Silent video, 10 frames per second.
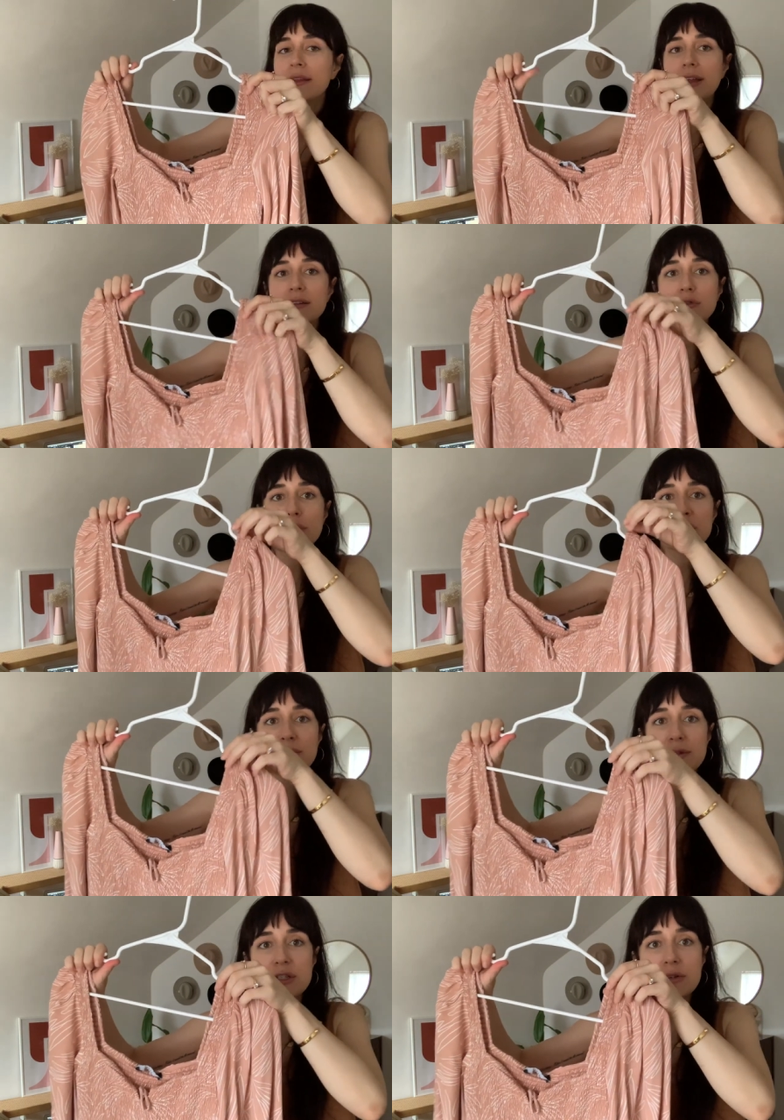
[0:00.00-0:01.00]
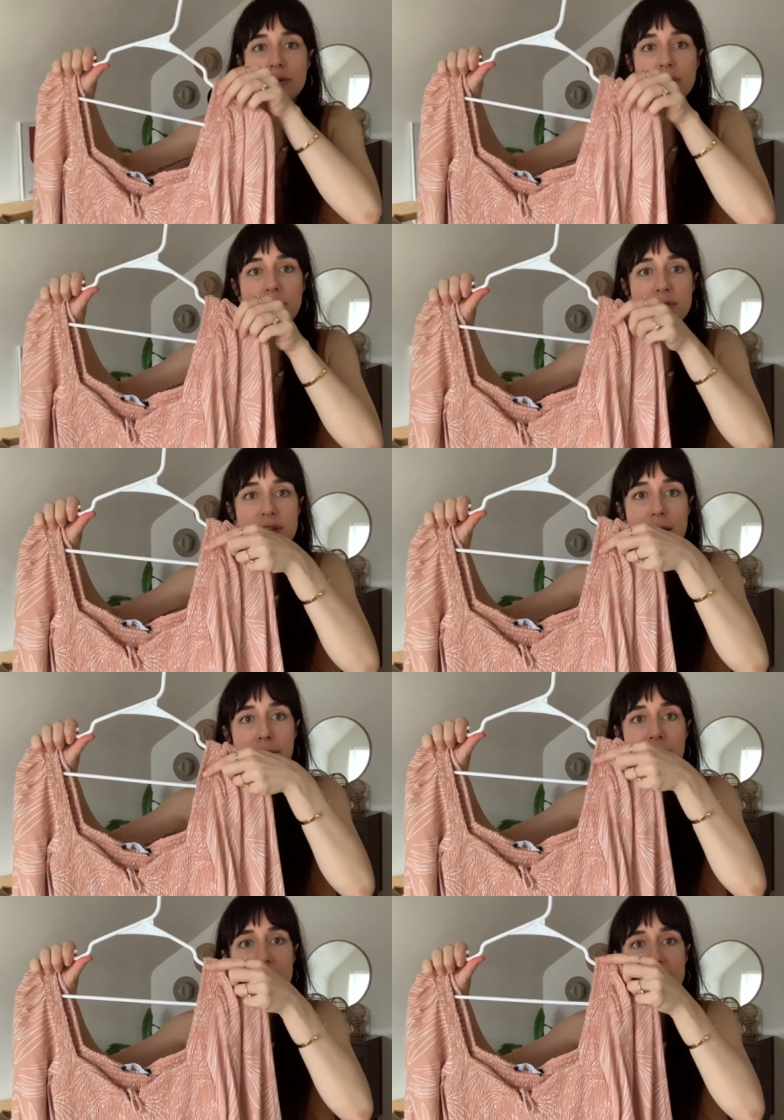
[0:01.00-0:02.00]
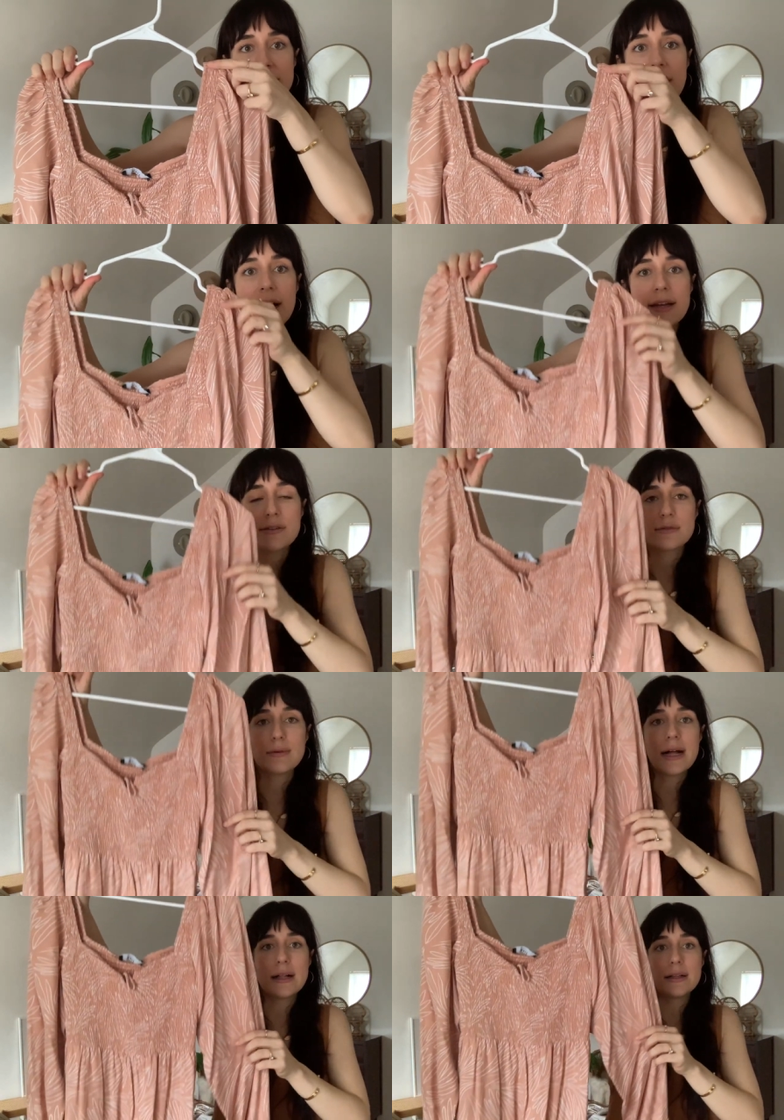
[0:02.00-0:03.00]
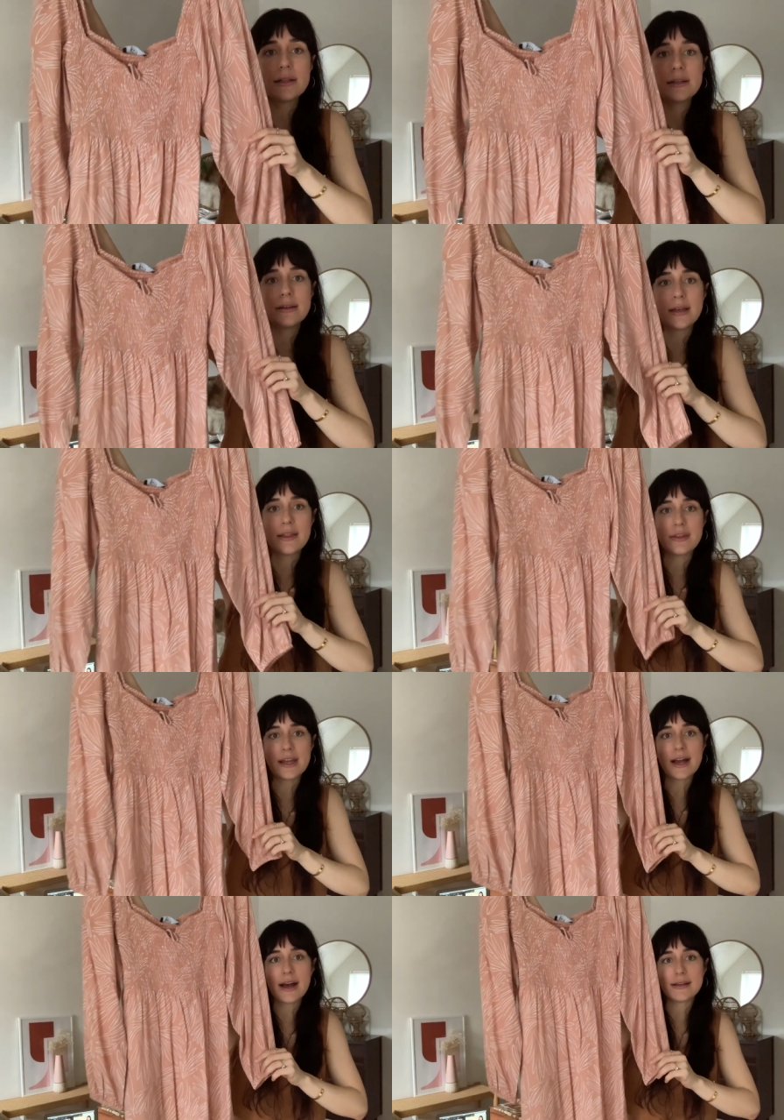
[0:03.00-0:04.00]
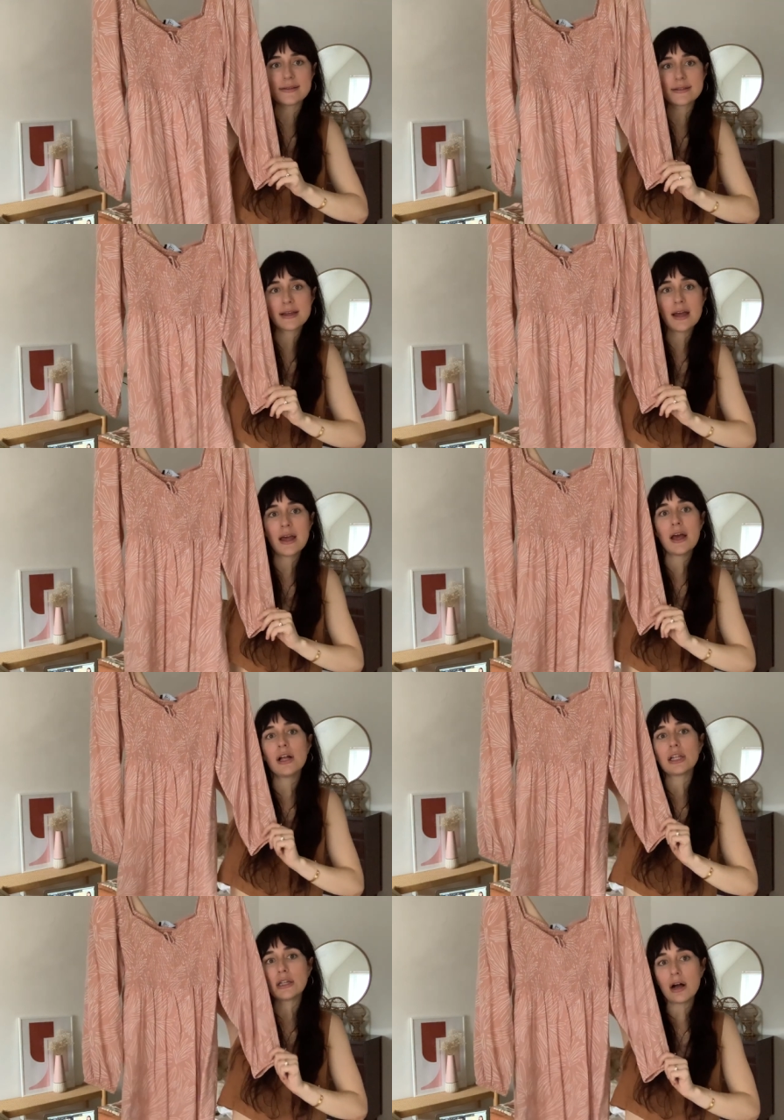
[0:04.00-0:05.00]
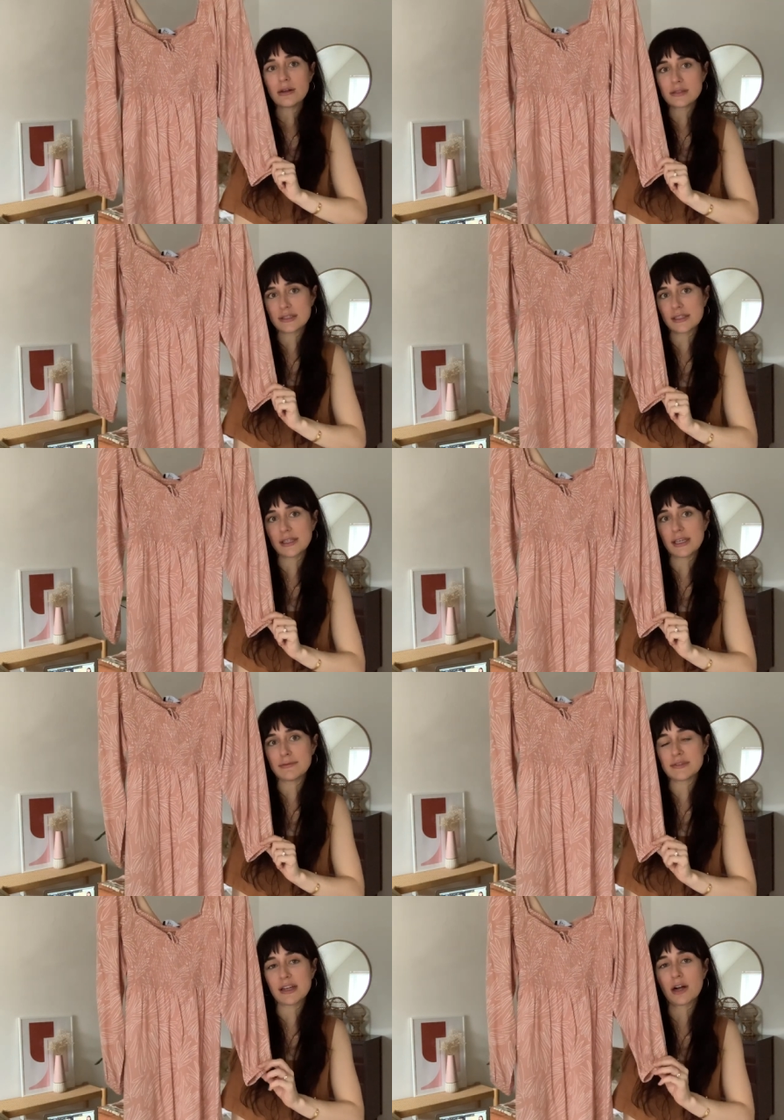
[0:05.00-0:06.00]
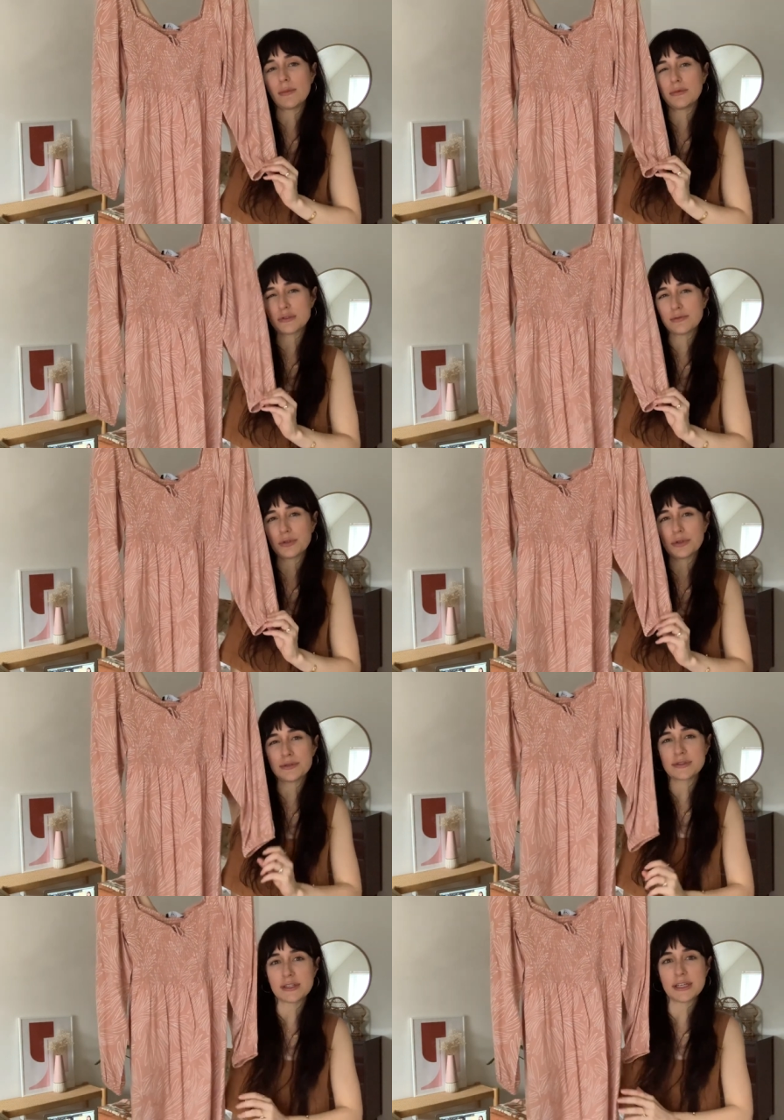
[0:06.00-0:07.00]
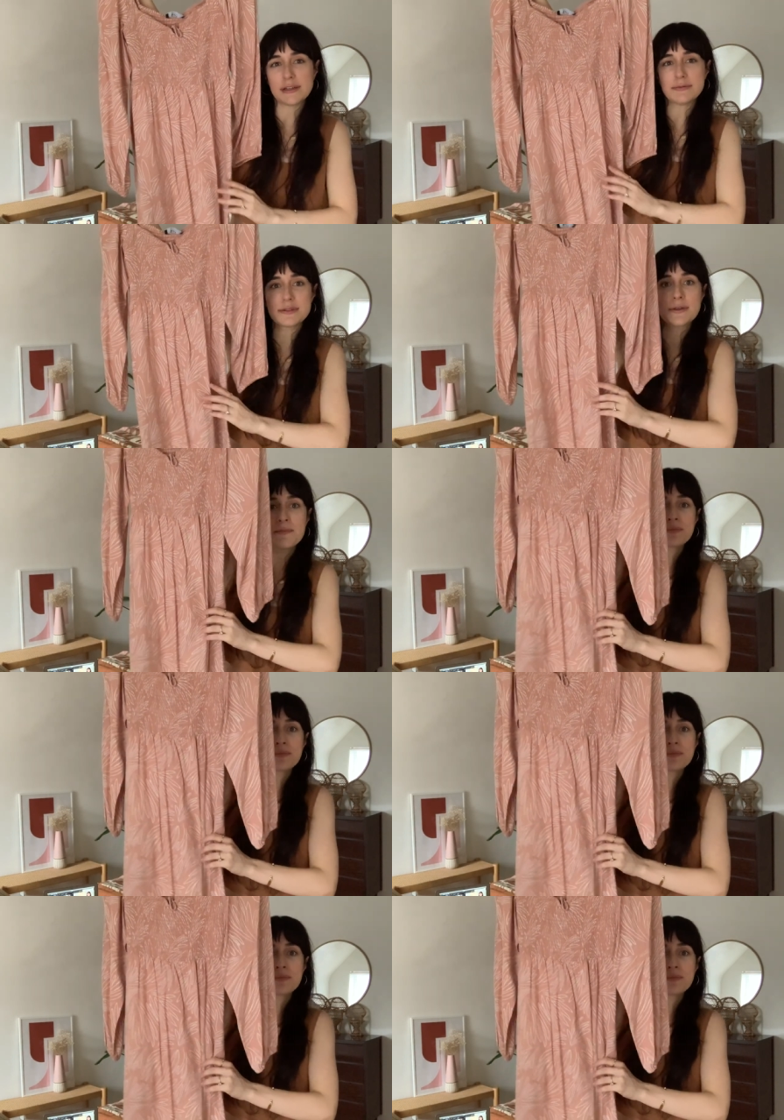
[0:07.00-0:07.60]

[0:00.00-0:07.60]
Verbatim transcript: That scrunchy material goes up the side as well. And then it has long sleeves, like almost full sleeves.